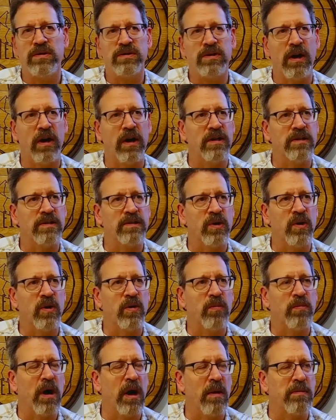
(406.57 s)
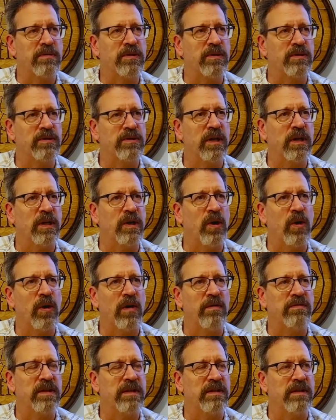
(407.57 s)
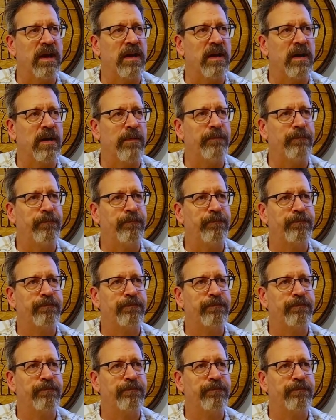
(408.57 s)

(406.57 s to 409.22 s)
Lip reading: sawdust oak, popsicle stick oak. I've said that here.